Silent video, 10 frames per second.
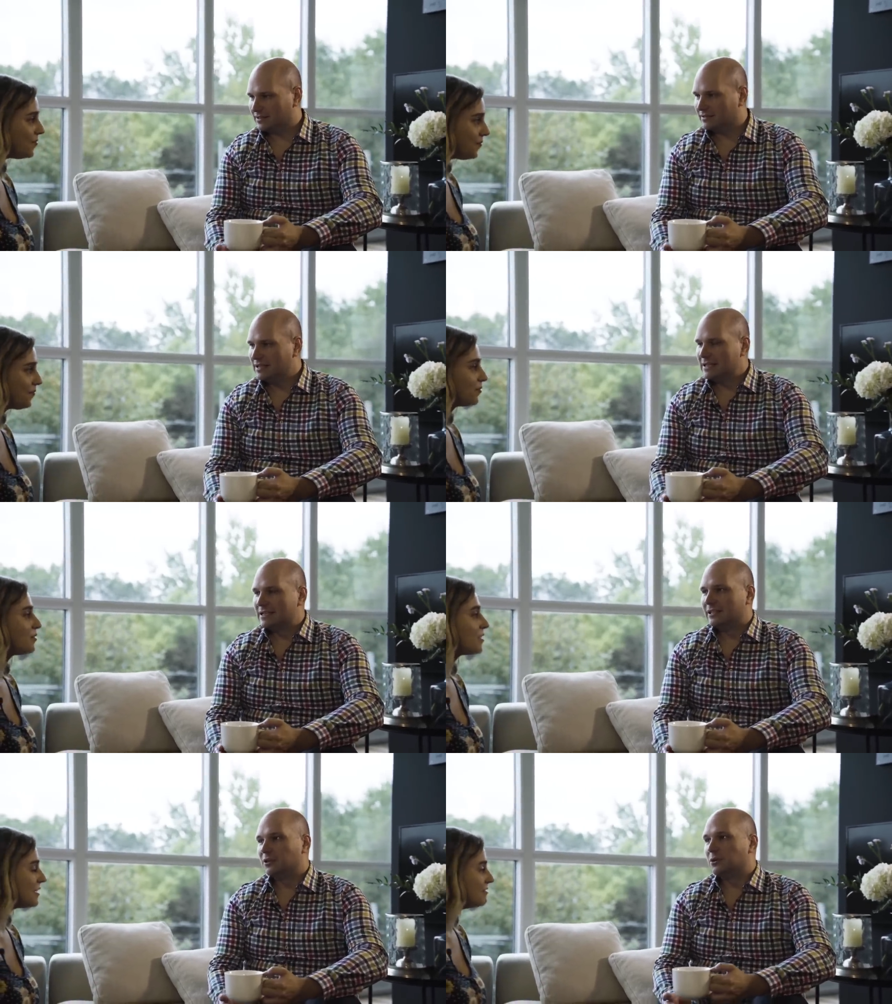Speaker 1: And,
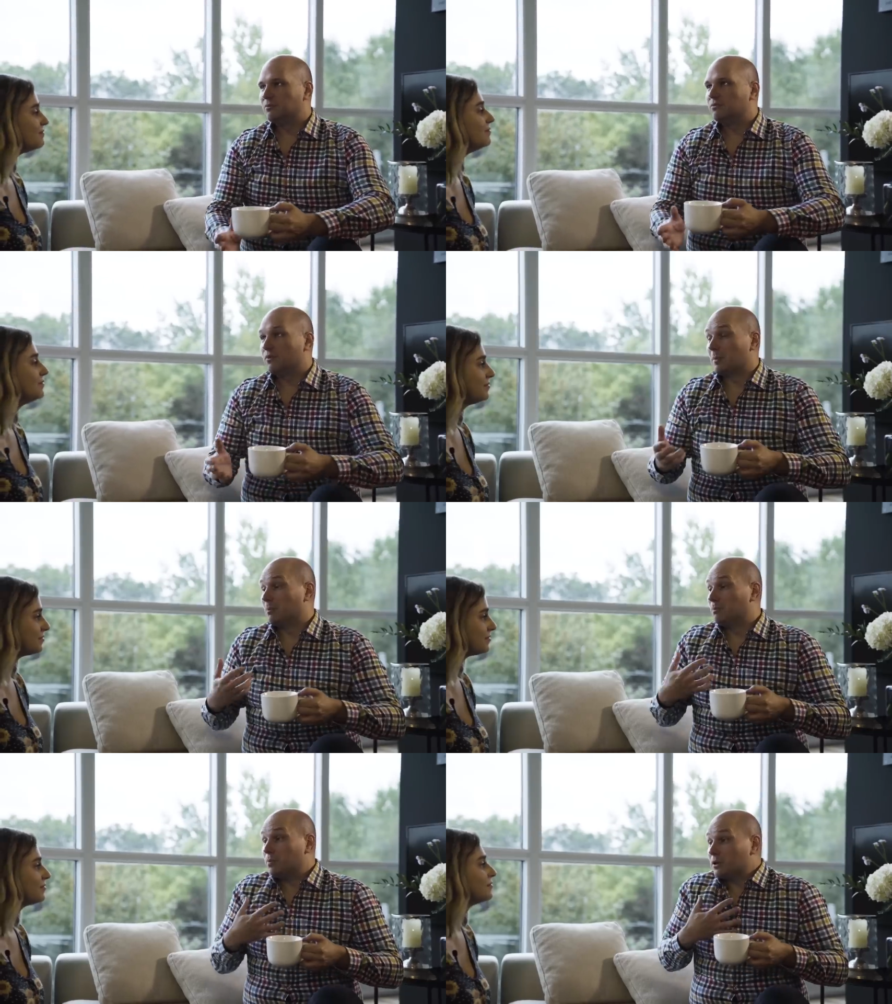you know, from a
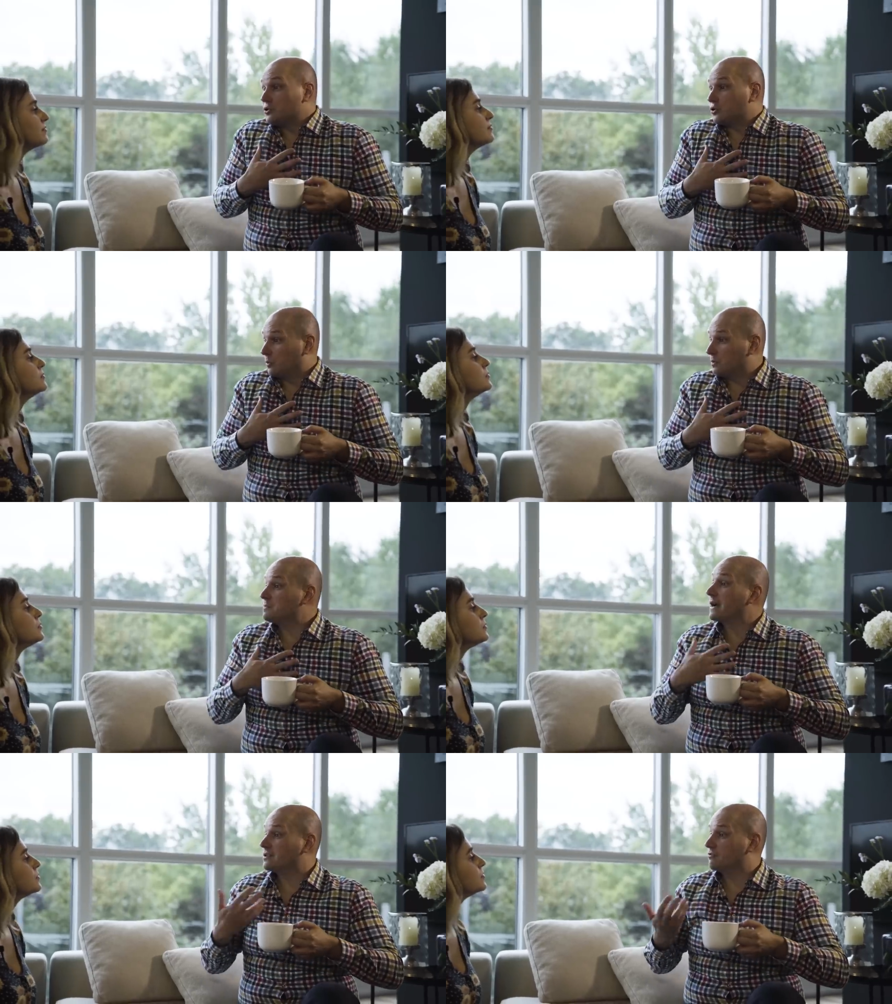birth control
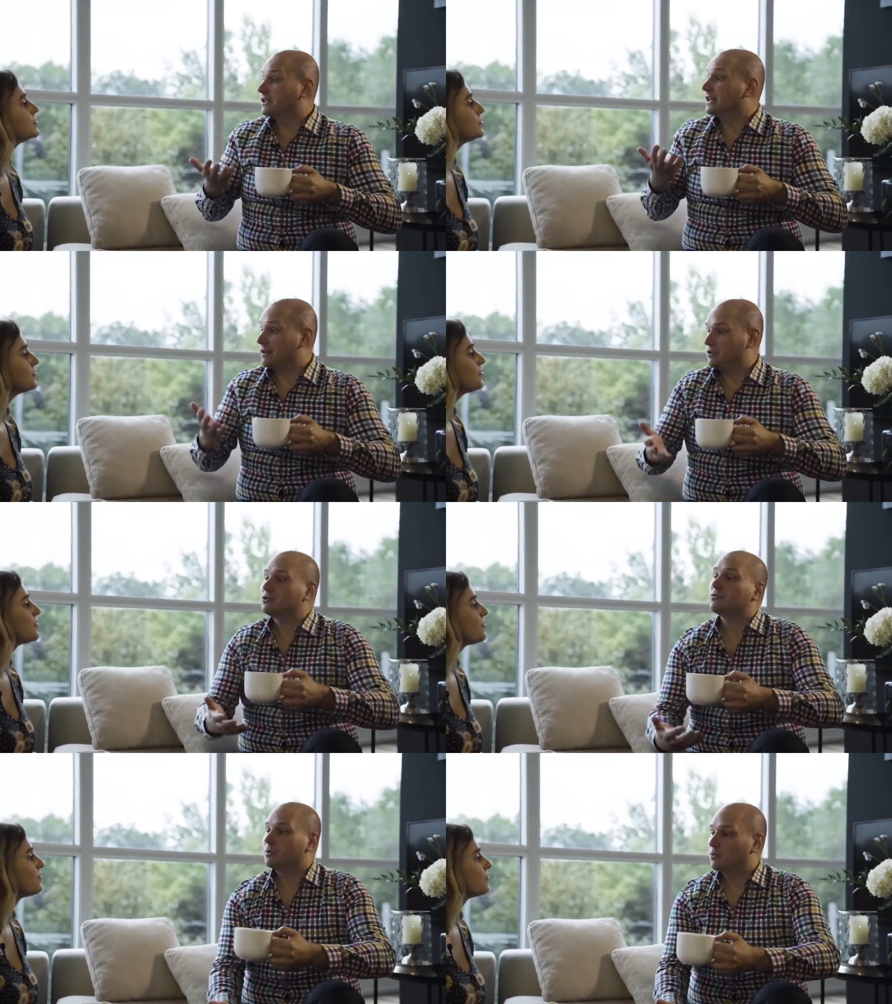perspective, really, I
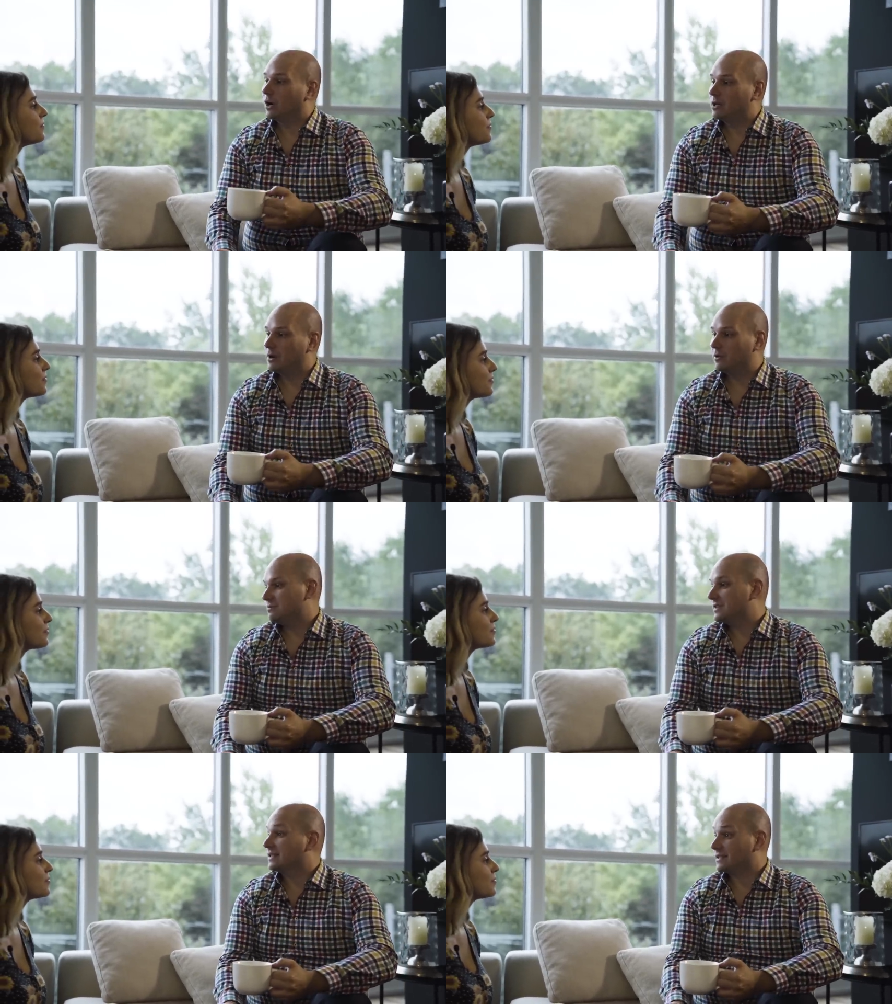just am worried about
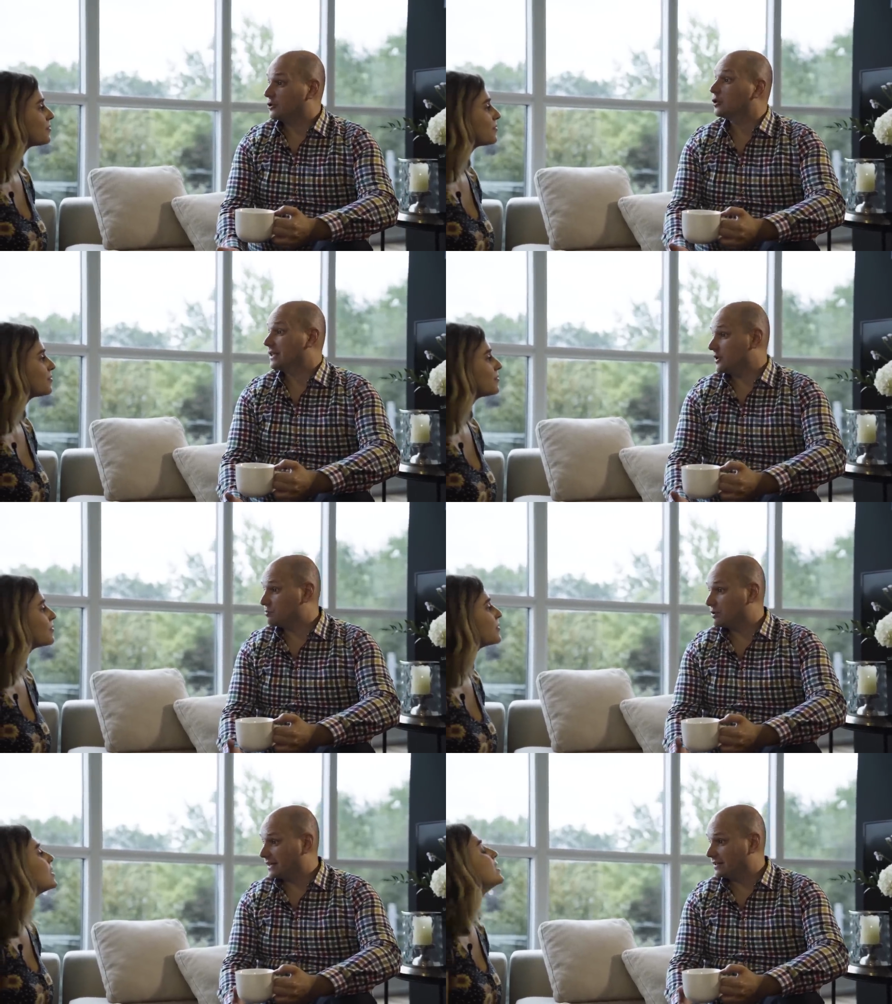sex that could get you
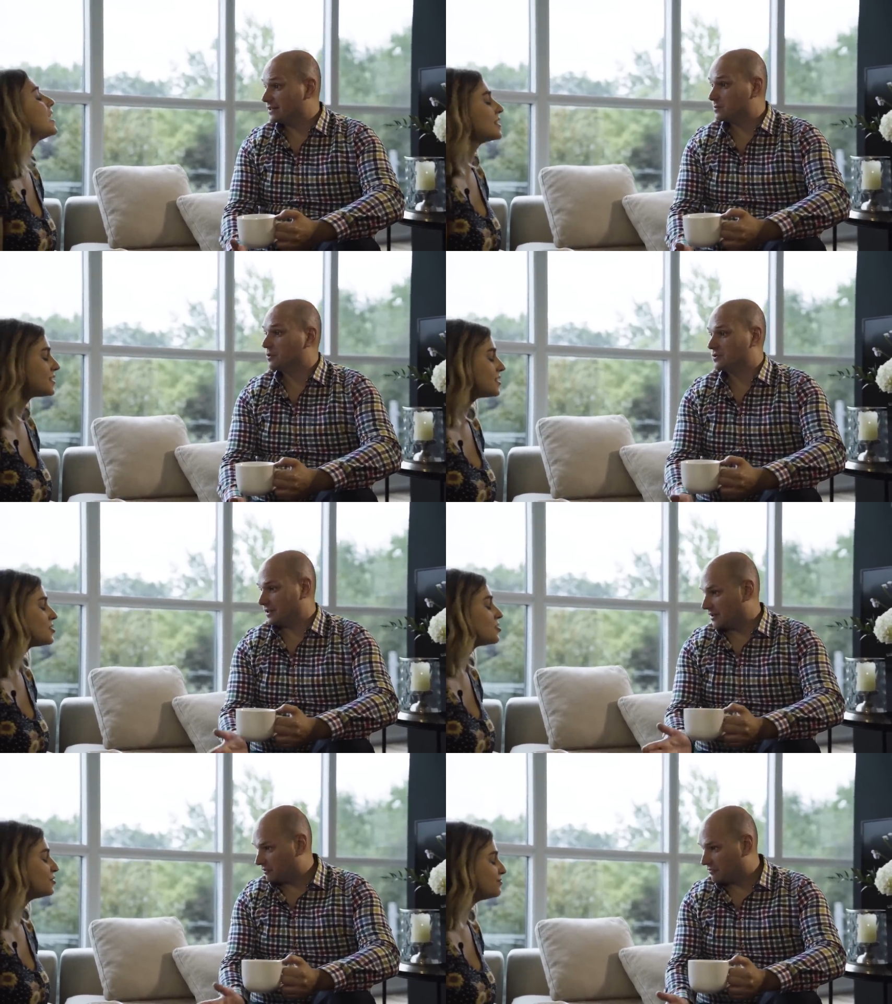pregnant as opposed to
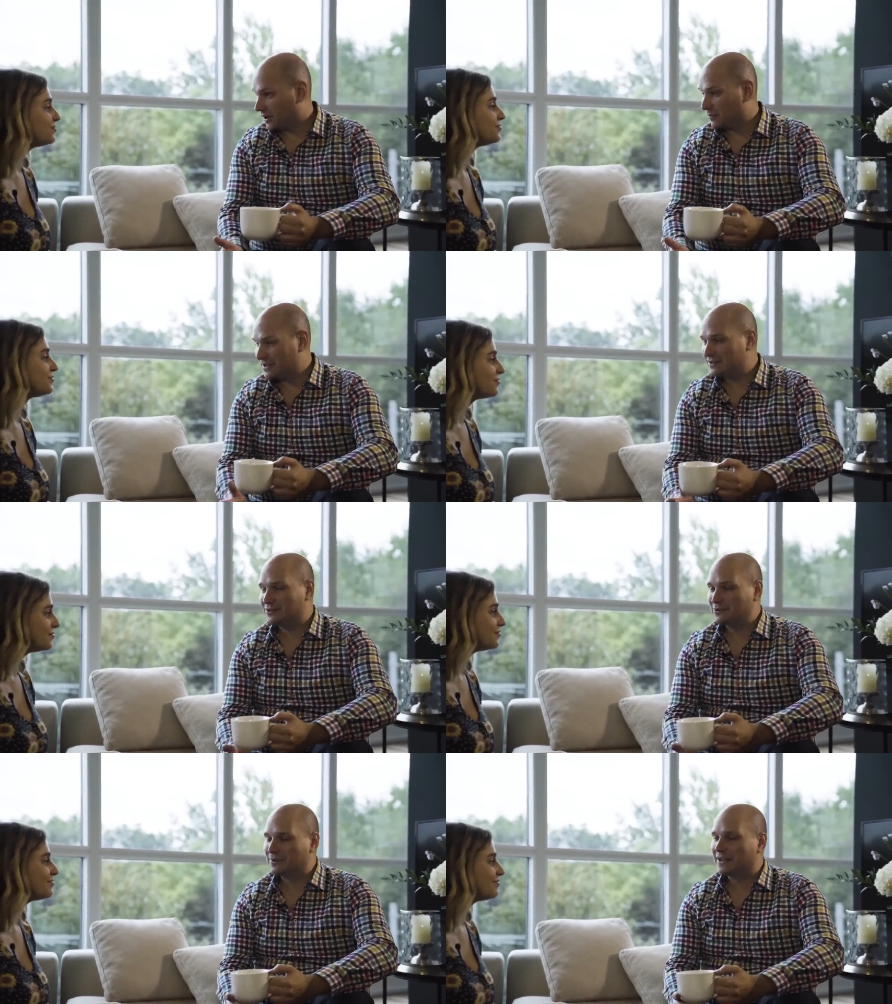the other fun ways
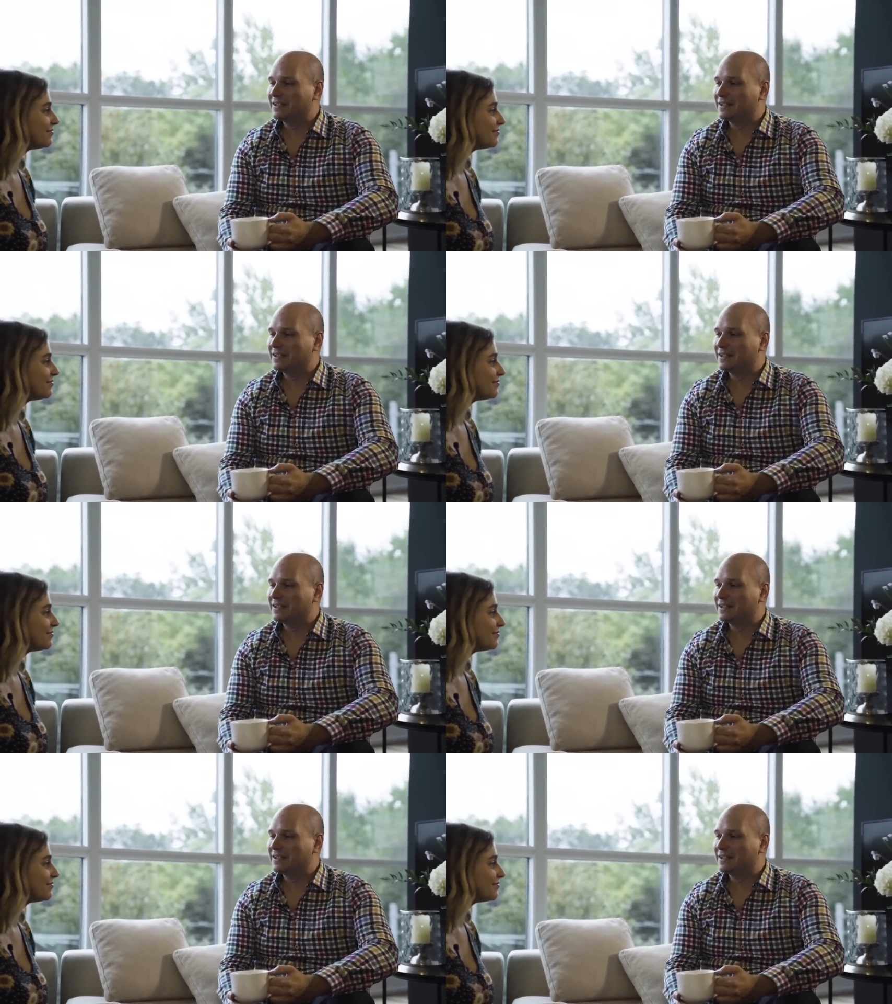to